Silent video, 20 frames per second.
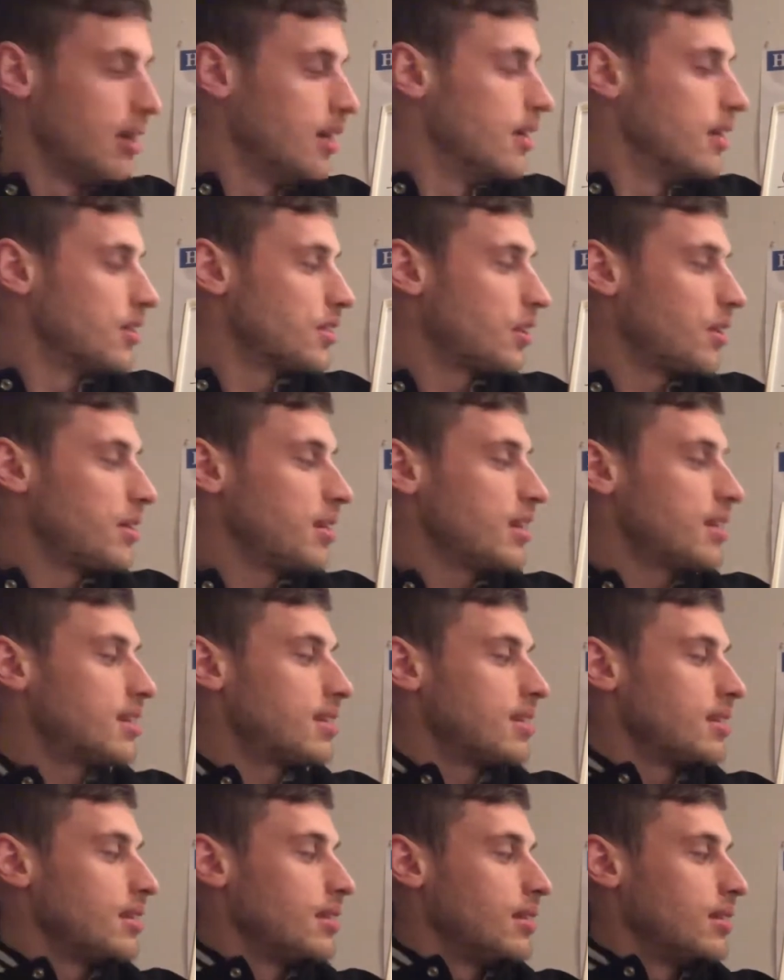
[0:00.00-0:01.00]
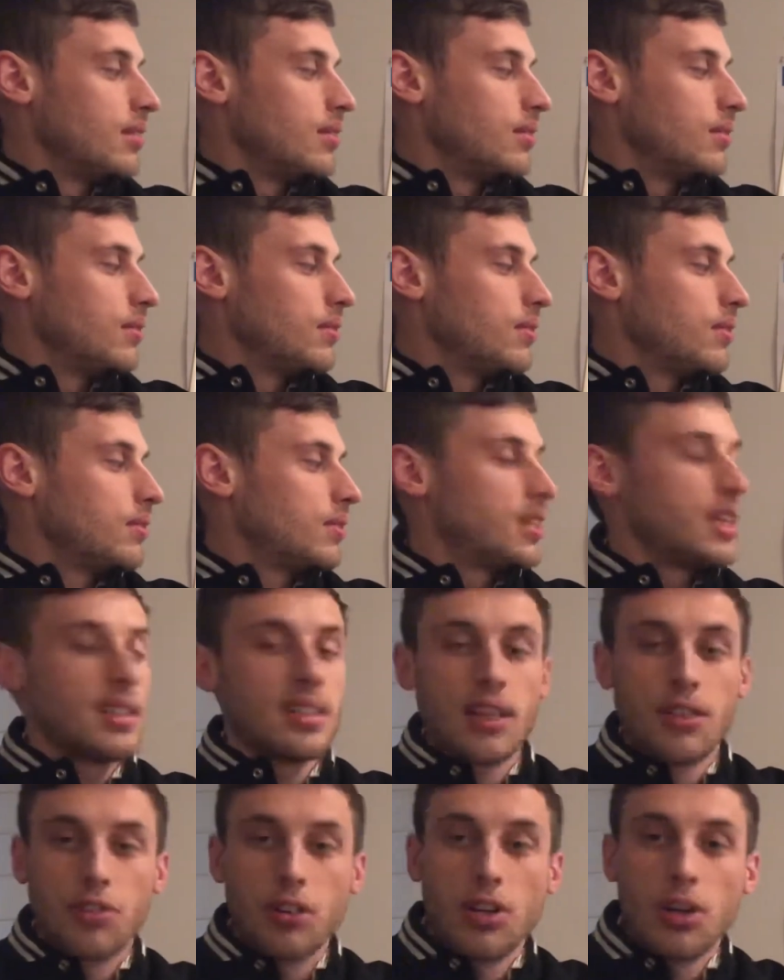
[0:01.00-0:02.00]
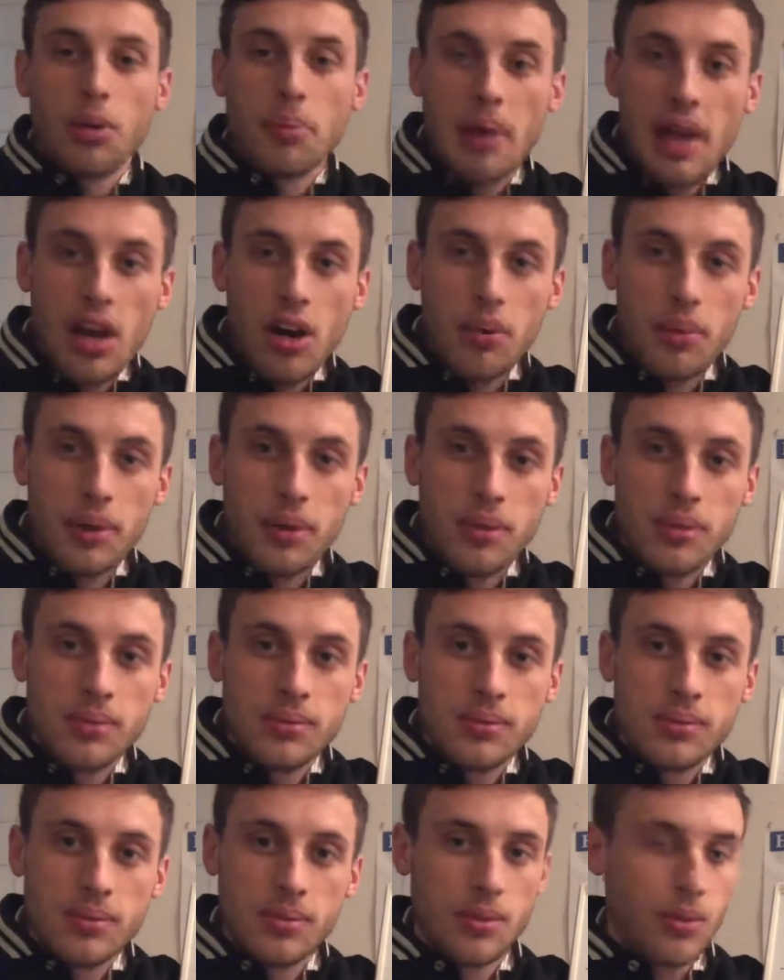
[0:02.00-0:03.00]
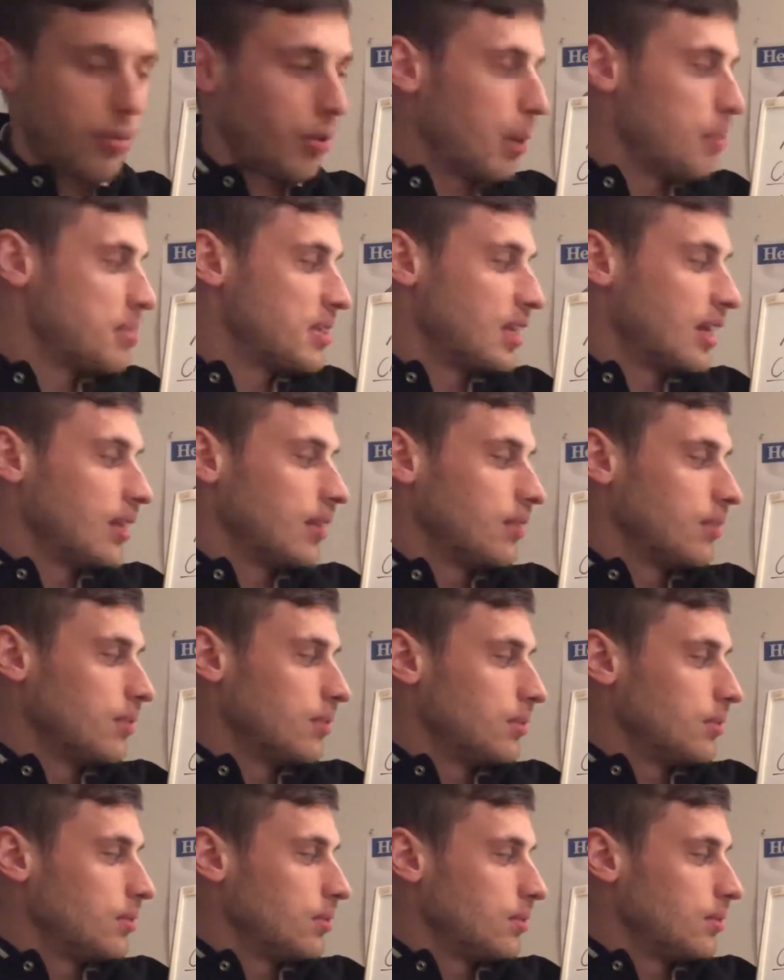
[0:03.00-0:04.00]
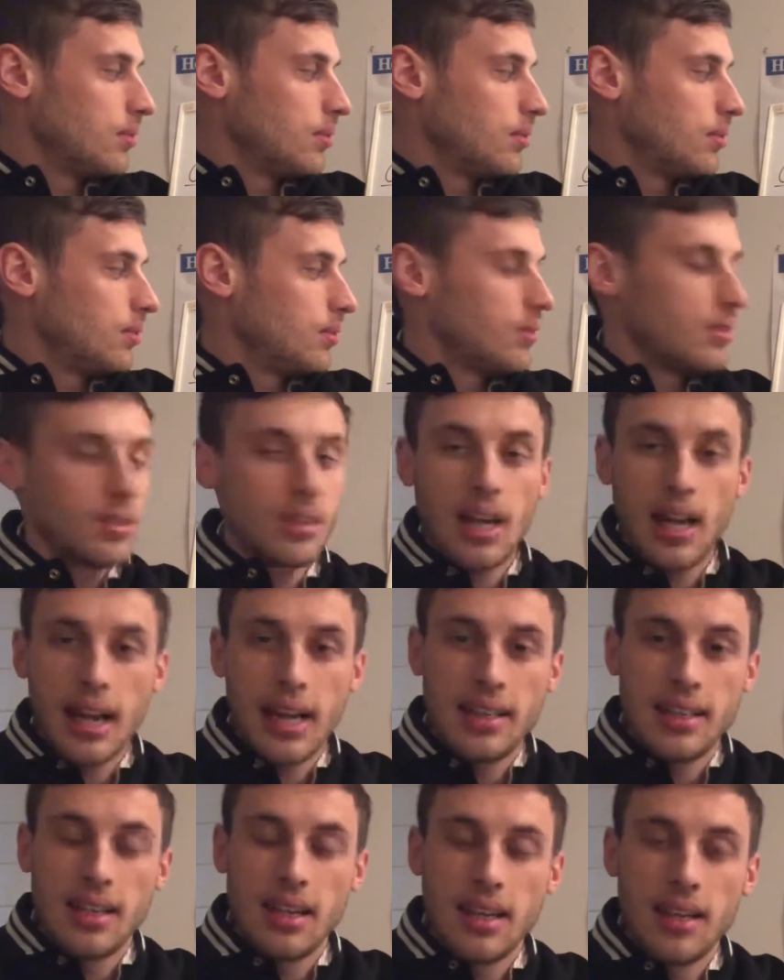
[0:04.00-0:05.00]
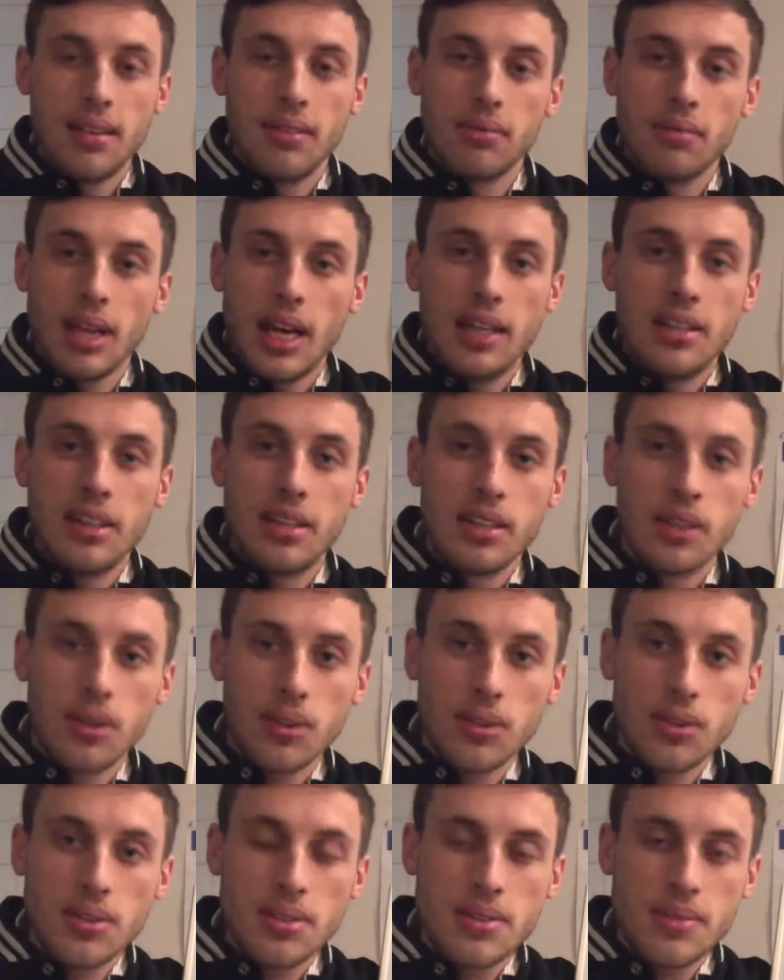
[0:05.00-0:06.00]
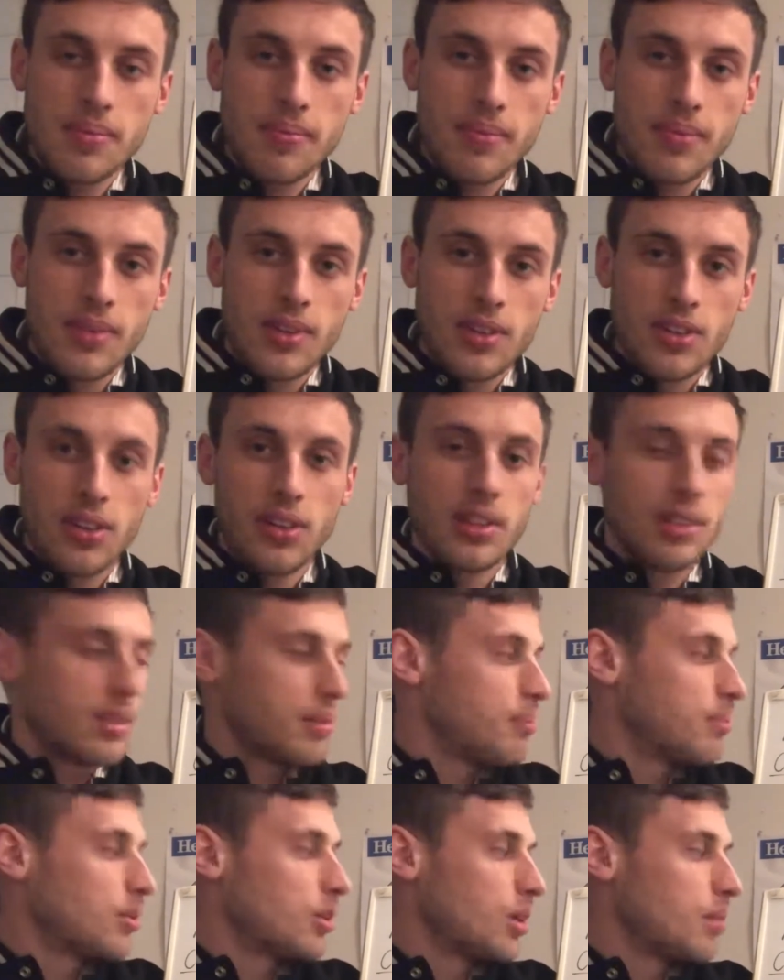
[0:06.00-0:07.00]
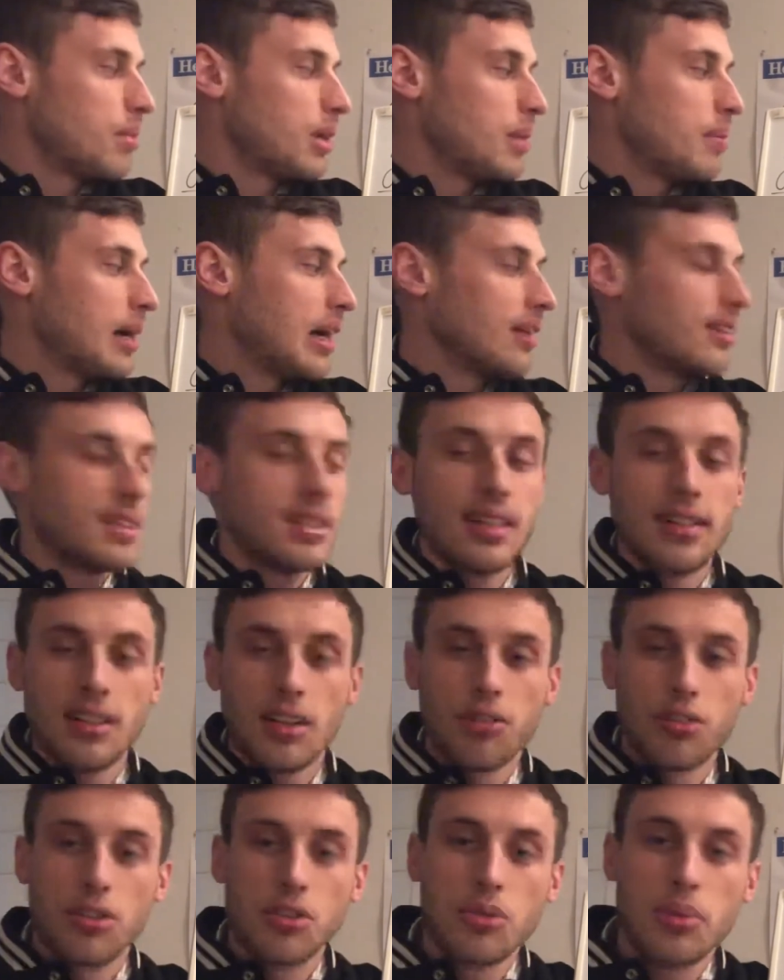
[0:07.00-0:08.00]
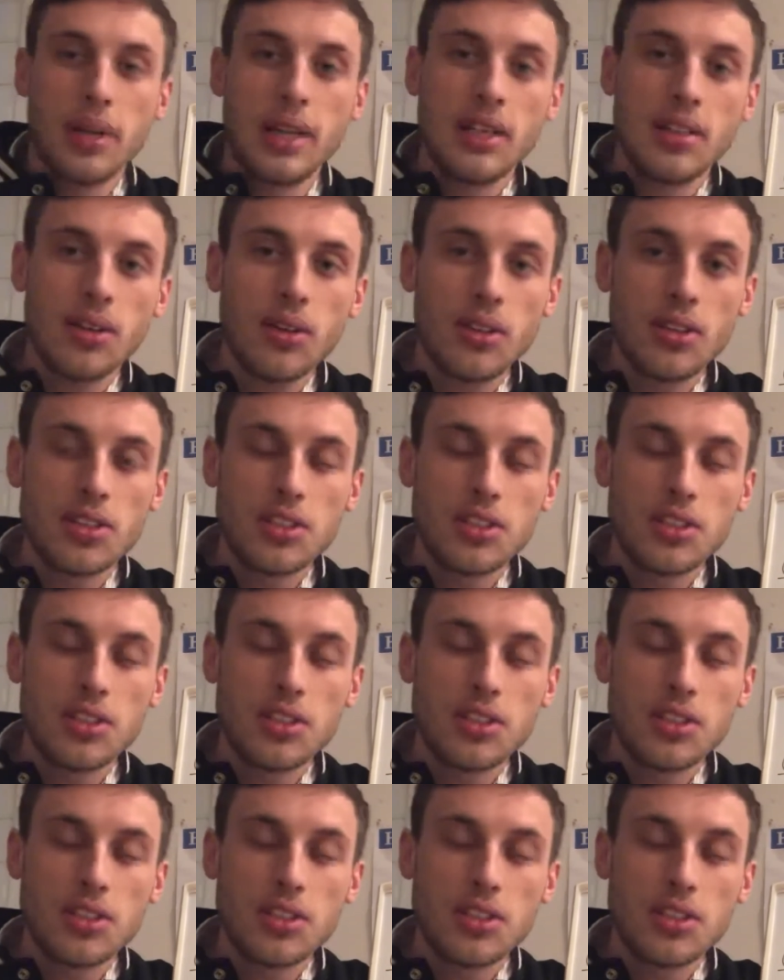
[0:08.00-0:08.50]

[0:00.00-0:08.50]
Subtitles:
So this $600 power bill, 3%, $18. So it's going to be about $620.